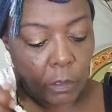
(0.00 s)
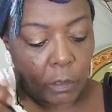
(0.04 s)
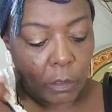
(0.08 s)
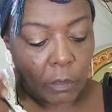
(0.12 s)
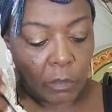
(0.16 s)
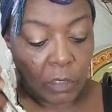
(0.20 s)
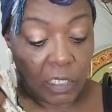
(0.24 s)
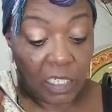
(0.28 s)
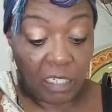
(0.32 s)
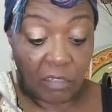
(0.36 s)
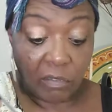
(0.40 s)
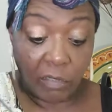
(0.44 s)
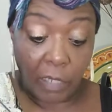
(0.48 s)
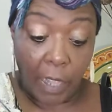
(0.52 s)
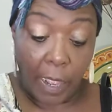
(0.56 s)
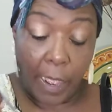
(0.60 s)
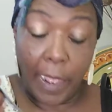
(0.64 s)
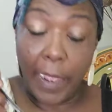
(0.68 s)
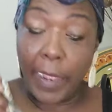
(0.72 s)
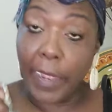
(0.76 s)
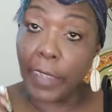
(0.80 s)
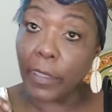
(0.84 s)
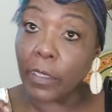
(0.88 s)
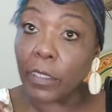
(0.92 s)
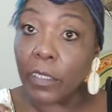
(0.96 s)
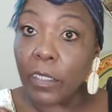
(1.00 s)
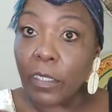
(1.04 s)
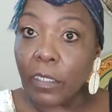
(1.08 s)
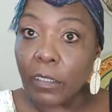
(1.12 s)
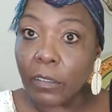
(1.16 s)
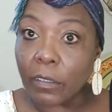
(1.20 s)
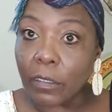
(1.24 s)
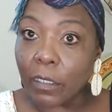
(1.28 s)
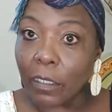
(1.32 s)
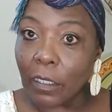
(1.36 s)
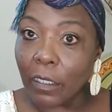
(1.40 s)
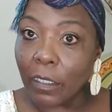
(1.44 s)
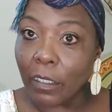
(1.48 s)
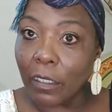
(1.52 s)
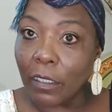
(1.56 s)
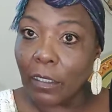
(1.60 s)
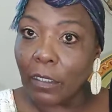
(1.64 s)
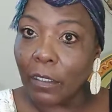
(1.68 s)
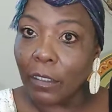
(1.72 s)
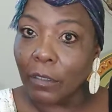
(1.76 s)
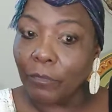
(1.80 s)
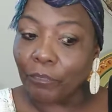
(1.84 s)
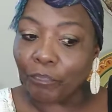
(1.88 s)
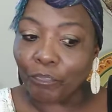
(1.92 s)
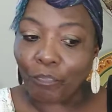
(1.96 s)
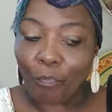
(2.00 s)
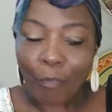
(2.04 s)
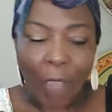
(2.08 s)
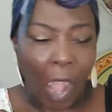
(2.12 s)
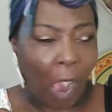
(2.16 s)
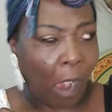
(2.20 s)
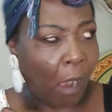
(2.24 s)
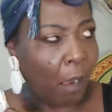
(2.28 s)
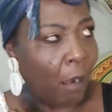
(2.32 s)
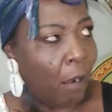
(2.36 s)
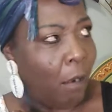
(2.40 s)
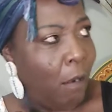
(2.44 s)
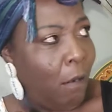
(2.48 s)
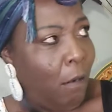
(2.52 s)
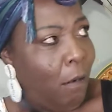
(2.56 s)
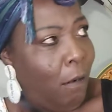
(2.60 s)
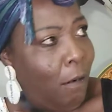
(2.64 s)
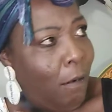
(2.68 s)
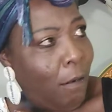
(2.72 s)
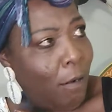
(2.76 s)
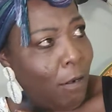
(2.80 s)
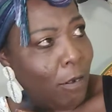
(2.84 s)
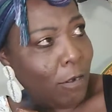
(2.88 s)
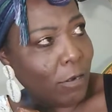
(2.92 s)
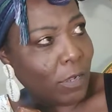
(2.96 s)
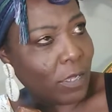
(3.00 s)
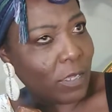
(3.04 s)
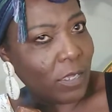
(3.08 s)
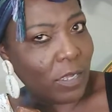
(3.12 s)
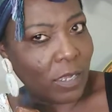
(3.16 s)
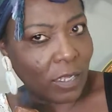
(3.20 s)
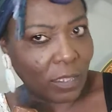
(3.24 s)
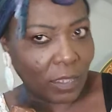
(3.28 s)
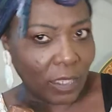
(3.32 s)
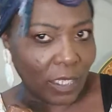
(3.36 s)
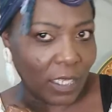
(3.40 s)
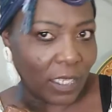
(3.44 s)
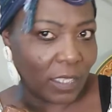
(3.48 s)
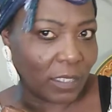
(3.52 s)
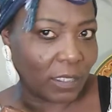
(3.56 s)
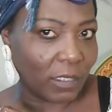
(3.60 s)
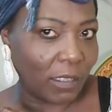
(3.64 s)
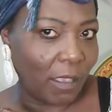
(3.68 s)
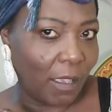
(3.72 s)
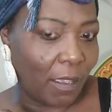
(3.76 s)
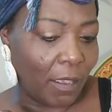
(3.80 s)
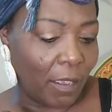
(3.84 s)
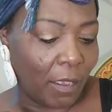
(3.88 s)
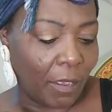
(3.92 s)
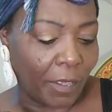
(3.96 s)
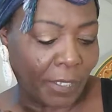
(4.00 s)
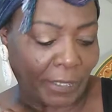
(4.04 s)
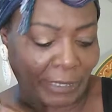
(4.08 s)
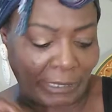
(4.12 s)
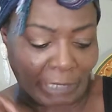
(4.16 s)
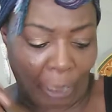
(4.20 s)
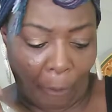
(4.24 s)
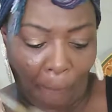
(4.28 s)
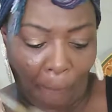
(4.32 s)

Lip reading: This egg is good. Who cooked this egg?